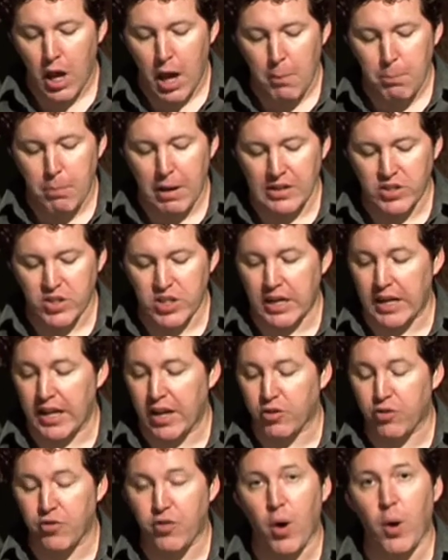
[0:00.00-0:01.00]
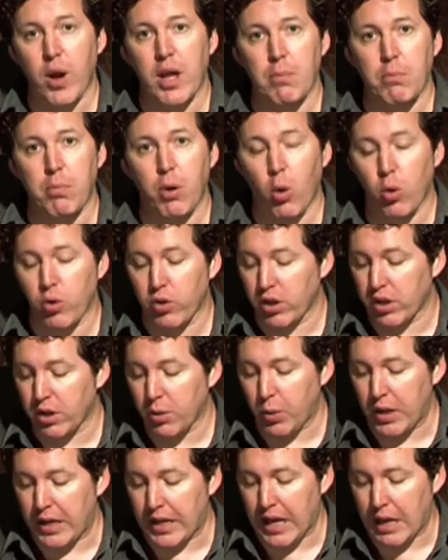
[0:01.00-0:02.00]
Basically, it's very important that
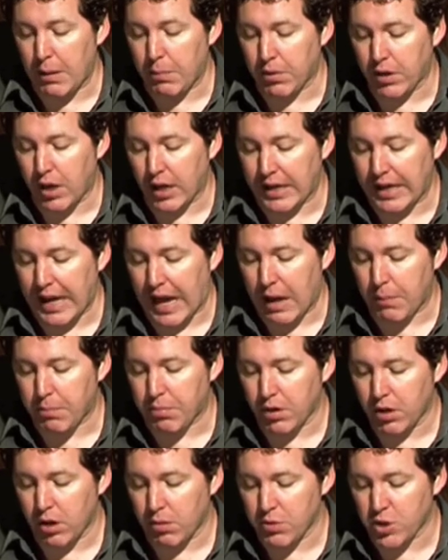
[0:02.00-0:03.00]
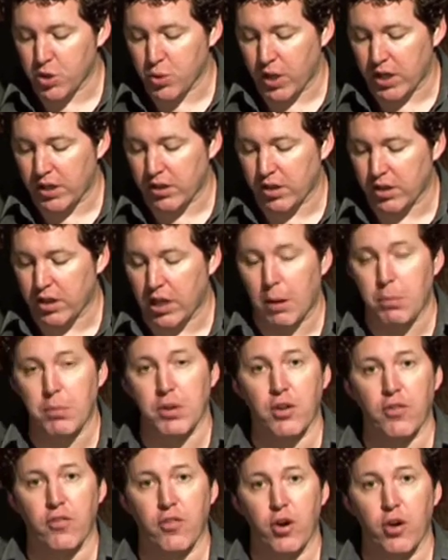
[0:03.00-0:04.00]
we keep a gap between the thumb and
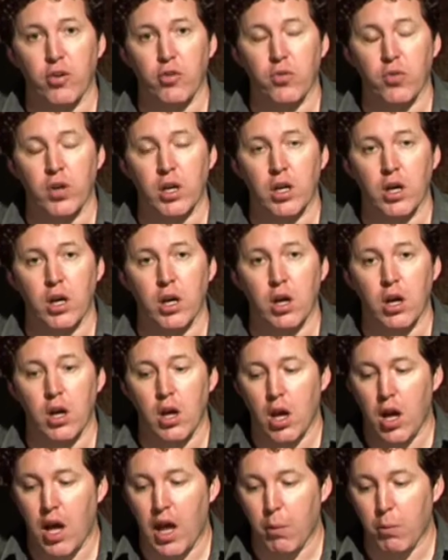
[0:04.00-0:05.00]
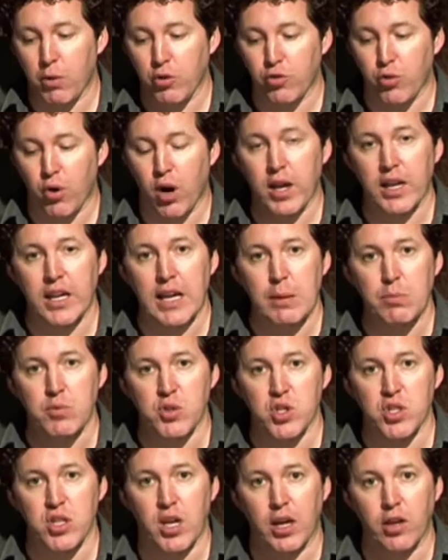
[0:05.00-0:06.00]
the first finger, and we try and keep the
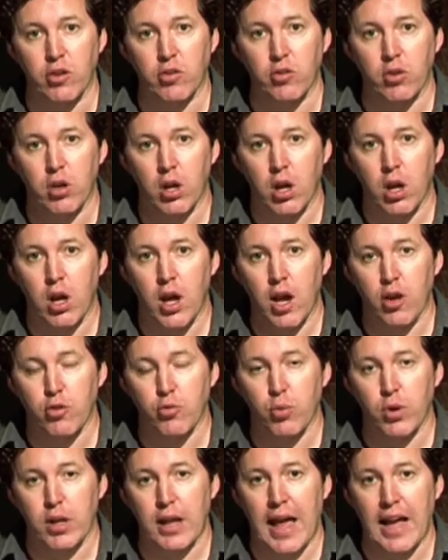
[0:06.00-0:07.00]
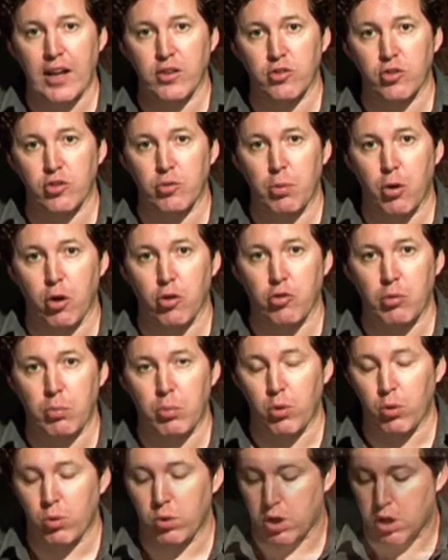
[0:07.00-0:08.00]
sticks as relaxed as
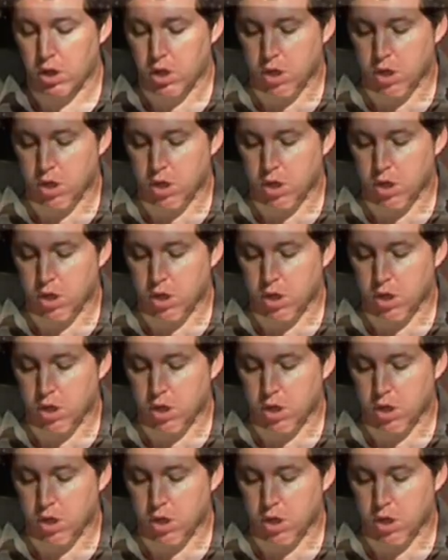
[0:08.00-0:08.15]
possible,